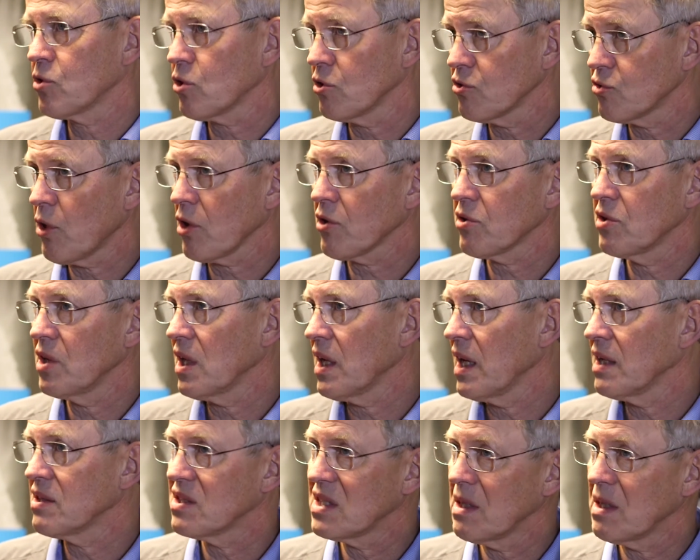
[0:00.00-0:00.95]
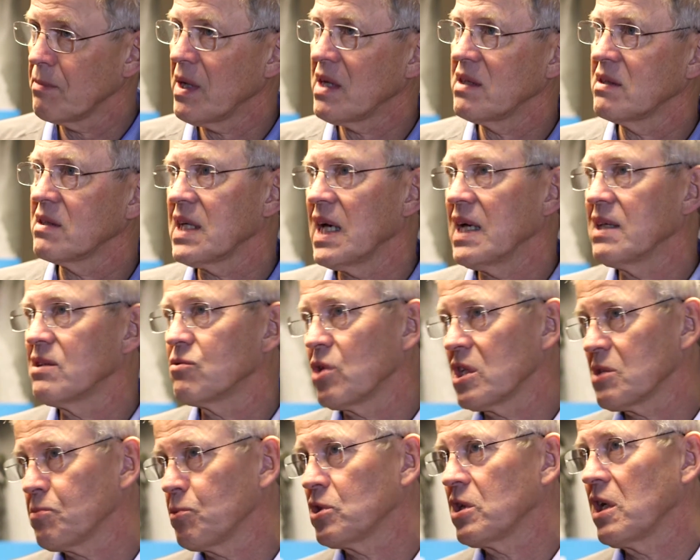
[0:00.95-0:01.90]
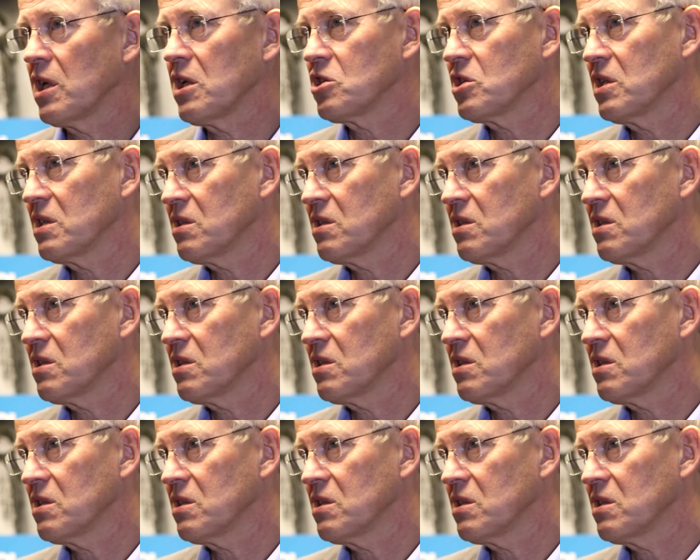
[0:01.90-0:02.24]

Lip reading: constructing and cement and transportation,